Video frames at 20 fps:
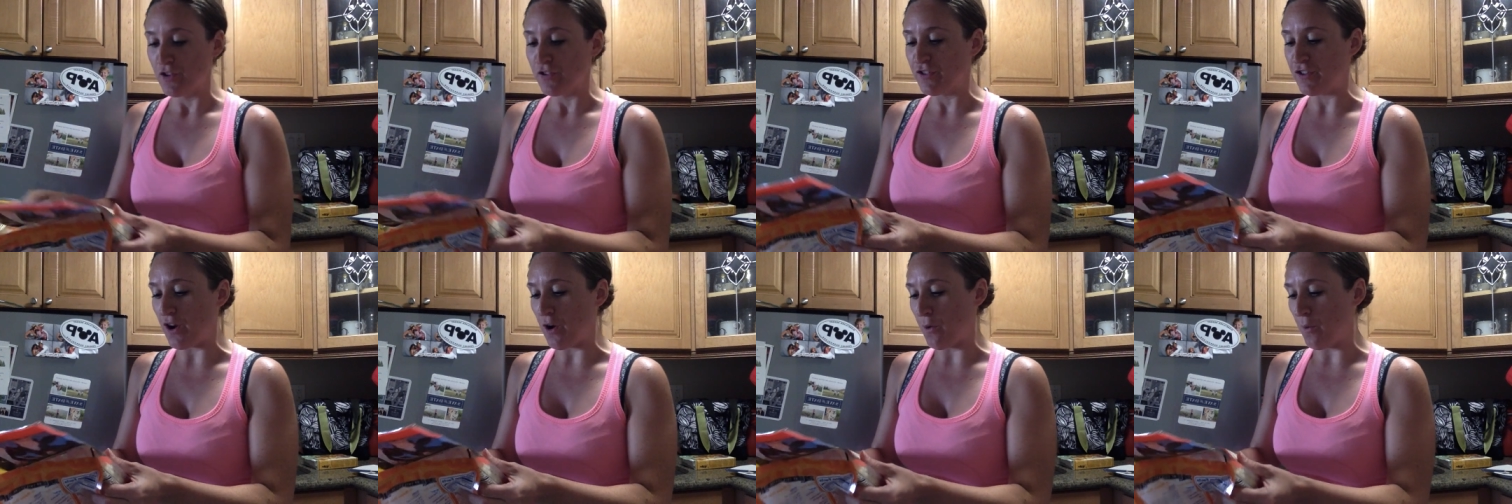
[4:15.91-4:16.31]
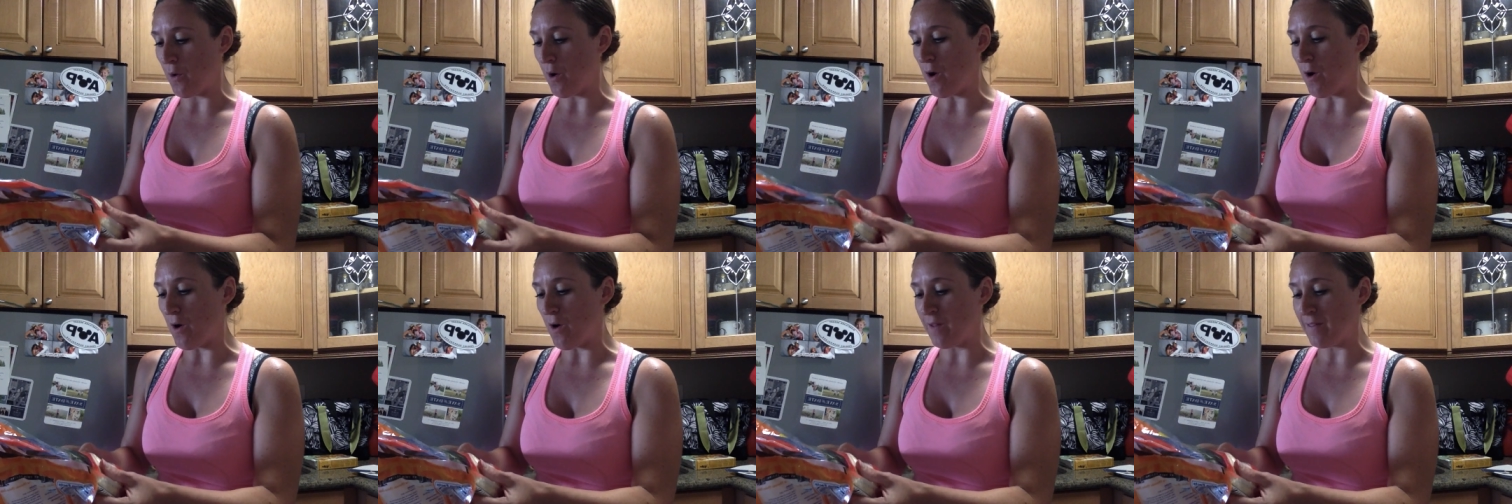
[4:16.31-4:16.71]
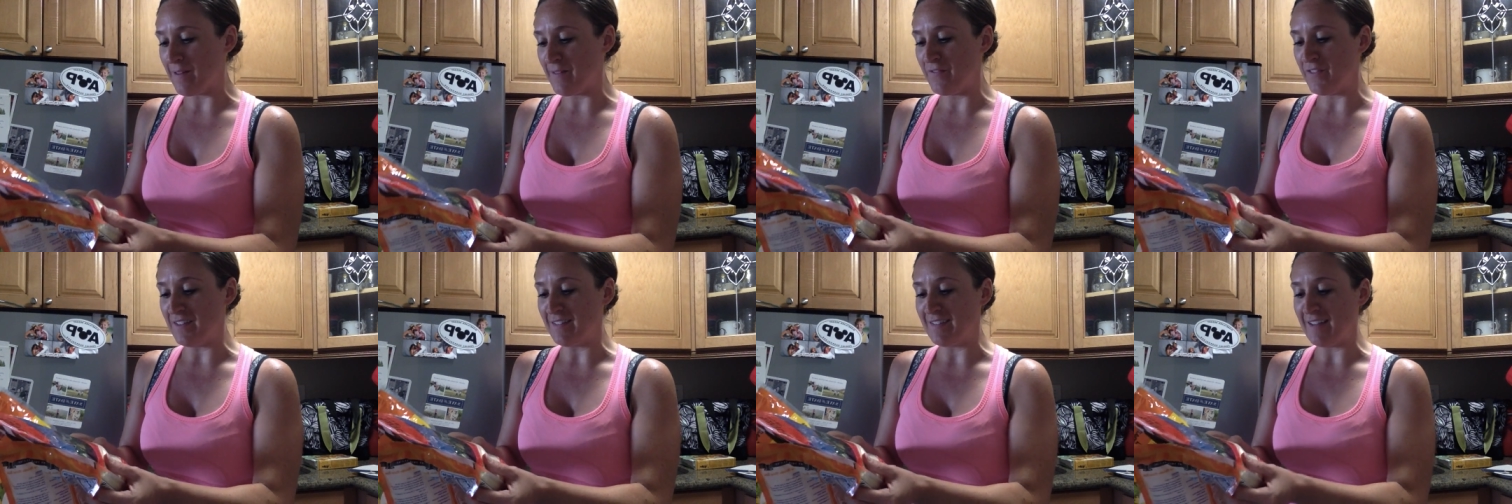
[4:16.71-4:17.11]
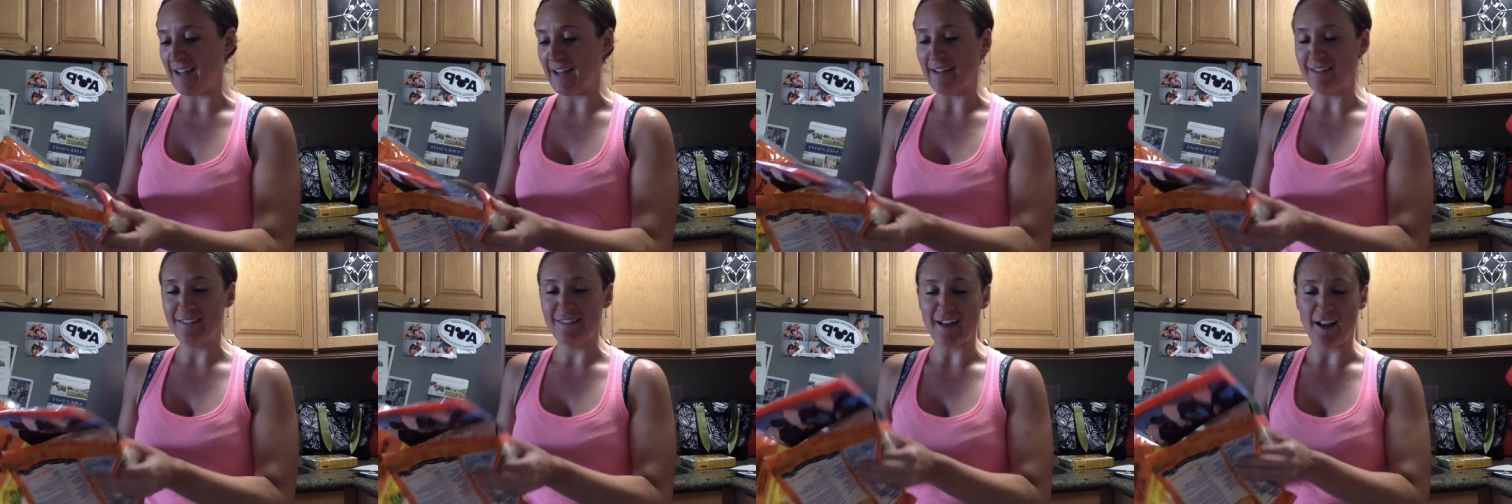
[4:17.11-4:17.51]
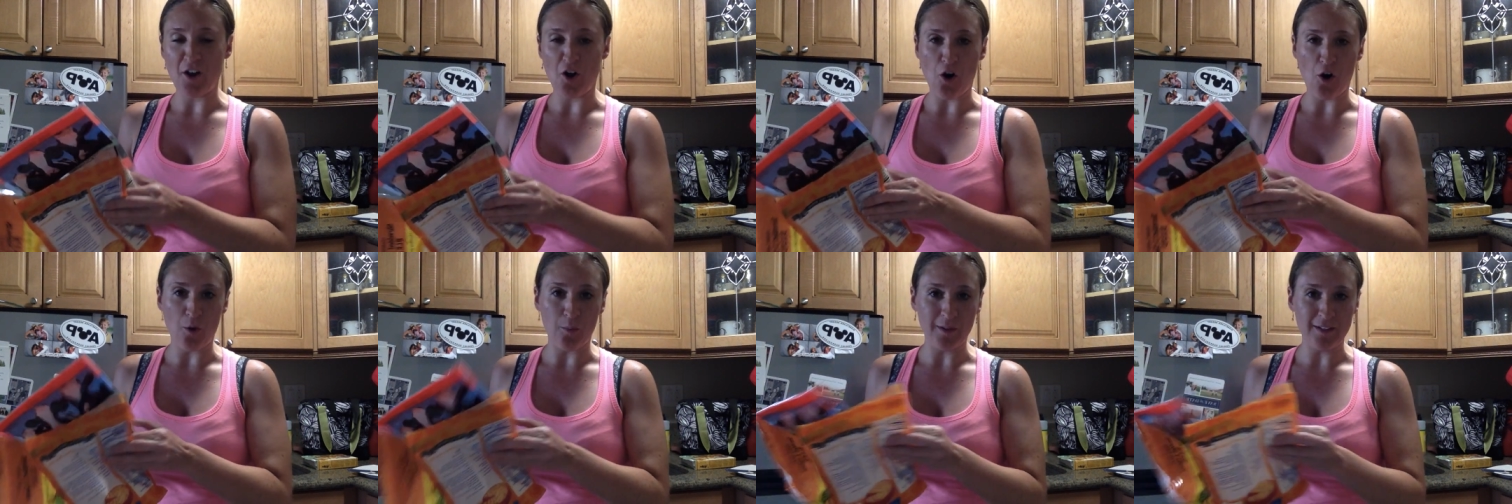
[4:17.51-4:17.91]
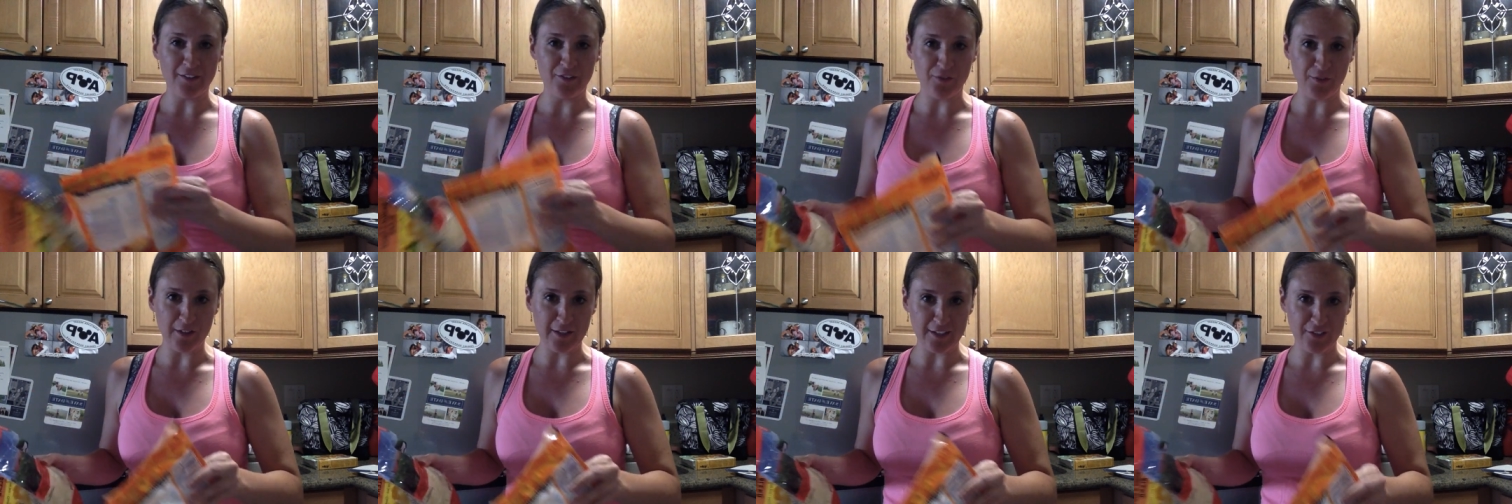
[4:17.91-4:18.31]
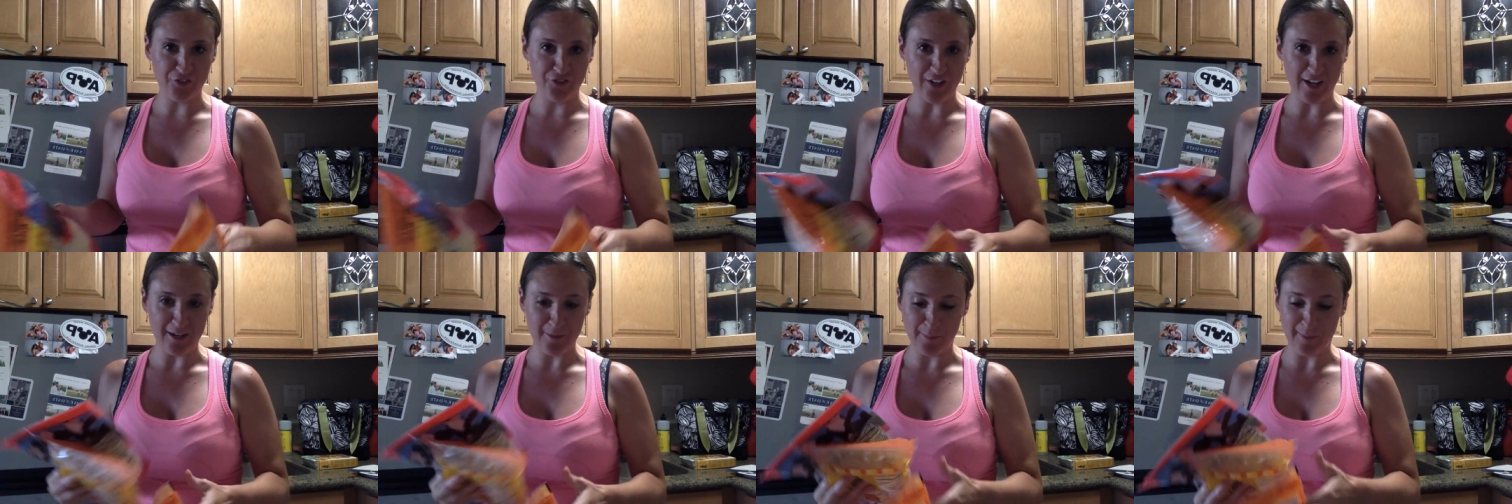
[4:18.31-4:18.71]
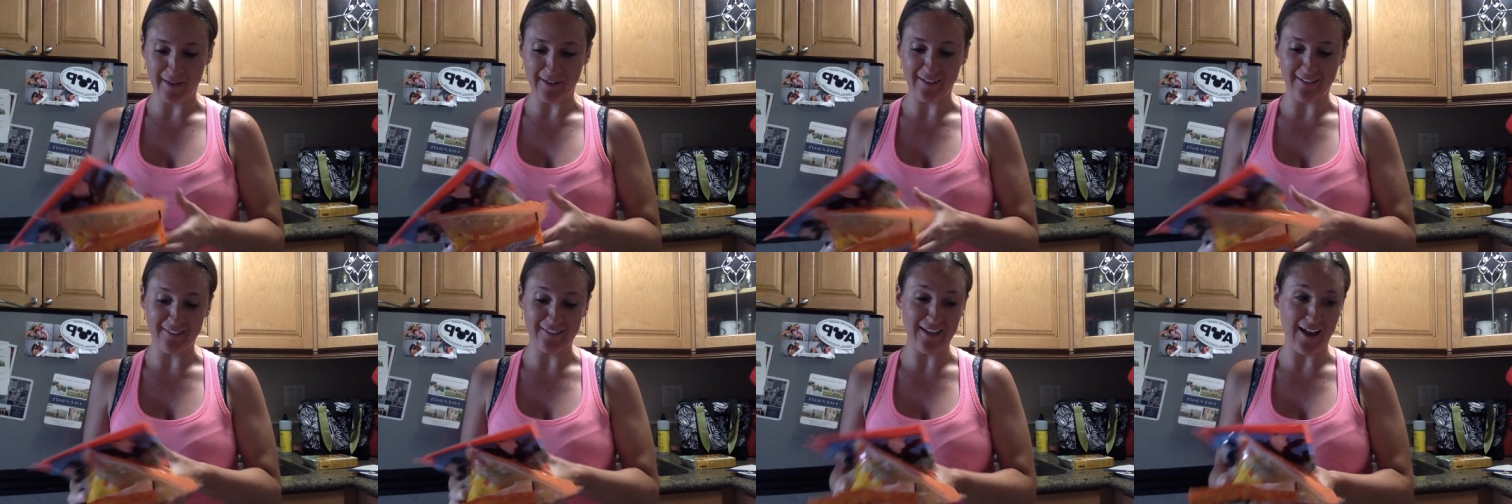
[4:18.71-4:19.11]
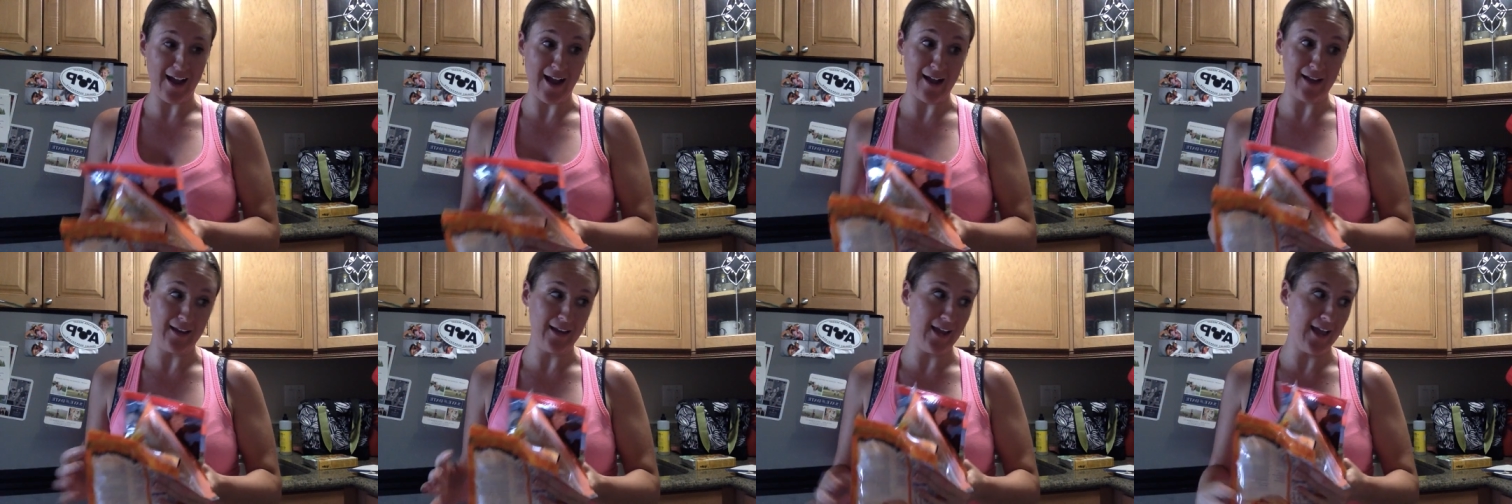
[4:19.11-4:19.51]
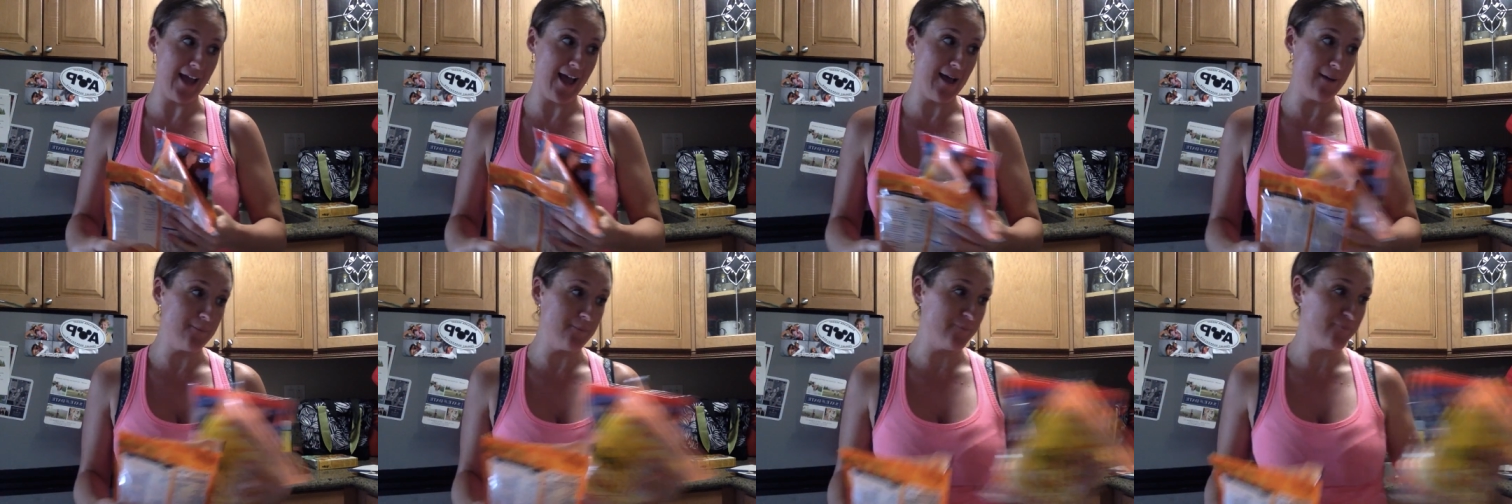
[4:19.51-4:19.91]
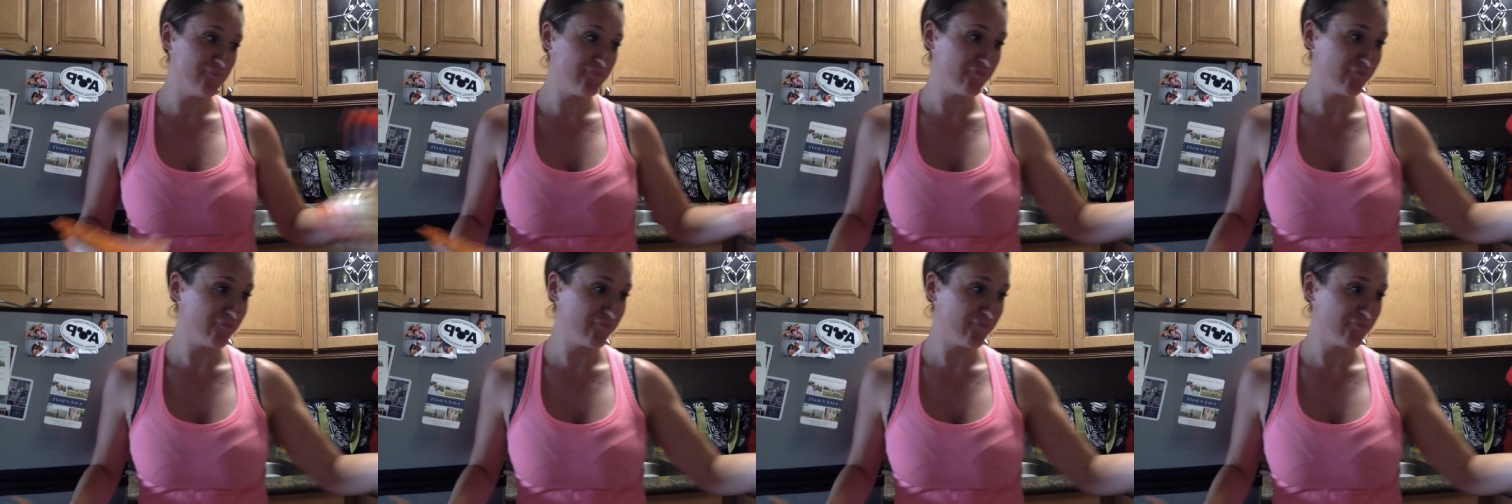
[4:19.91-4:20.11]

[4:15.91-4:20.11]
So all of the dates I always really check because I am